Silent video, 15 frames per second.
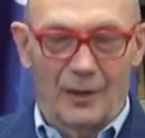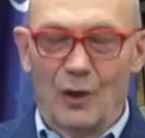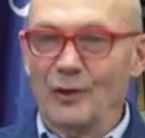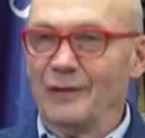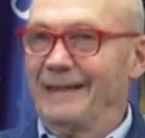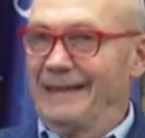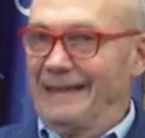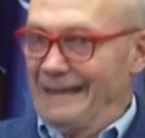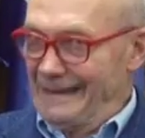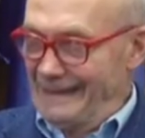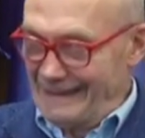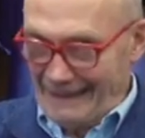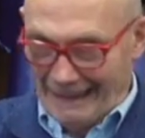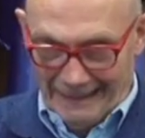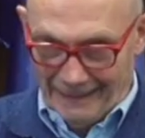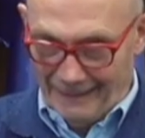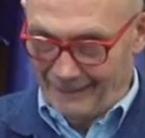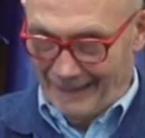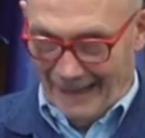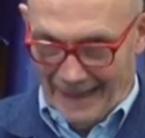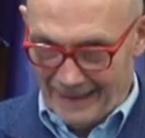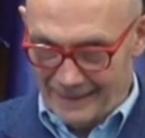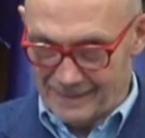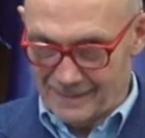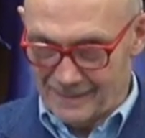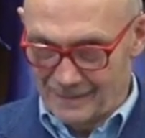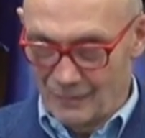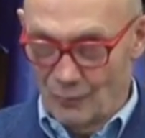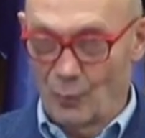a detailed text.